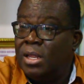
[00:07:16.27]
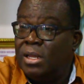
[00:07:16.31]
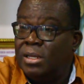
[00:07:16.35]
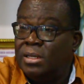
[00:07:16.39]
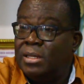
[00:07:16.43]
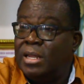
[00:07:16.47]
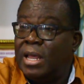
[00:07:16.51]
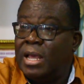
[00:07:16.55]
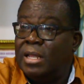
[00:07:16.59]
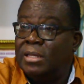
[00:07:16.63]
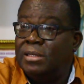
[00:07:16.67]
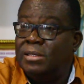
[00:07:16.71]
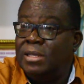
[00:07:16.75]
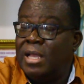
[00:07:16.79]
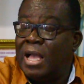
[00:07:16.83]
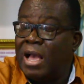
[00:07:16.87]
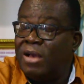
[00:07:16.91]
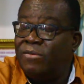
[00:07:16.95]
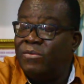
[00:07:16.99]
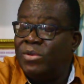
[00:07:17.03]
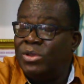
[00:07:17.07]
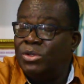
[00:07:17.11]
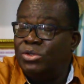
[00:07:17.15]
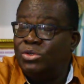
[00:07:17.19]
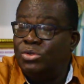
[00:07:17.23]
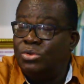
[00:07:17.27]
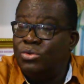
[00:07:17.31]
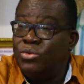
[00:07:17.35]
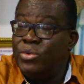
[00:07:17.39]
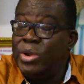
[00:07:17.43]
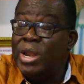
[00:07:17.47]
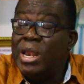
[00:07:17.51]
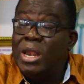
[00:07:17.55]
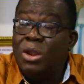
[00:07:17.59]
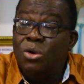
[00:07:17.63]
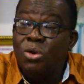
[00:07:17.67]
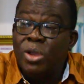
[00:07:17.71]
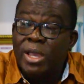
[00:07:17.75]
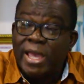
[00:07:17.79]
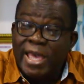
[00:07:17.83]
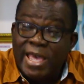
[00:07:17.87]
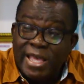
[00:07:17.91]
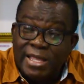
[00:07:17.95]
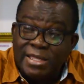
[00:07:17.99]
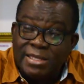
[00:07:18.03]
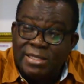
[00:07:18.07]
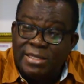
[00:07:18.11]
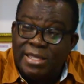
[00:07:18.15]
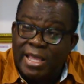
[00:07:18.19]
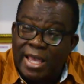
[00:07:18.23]
that government should
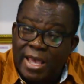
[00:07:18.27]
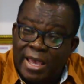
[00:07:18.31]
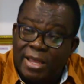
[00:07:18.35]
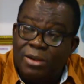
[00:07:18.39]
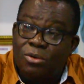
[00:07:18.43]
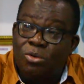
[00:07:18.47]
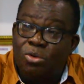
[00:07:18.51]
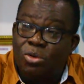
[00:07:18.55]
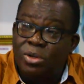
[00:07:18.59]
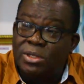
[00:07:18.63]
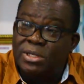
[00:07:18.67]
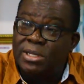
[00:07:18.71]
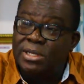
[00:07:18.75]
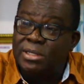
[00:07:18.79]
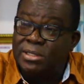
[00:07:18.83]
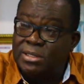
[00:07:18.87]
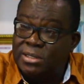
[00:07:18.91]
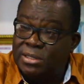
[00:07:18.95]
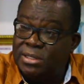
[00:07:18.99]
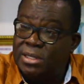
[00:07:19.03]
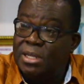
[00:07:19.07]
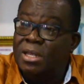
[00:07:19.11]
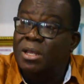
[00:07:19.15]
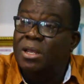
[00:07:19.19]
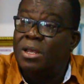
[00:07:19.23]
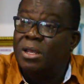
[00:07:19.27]
relocate the headquarters.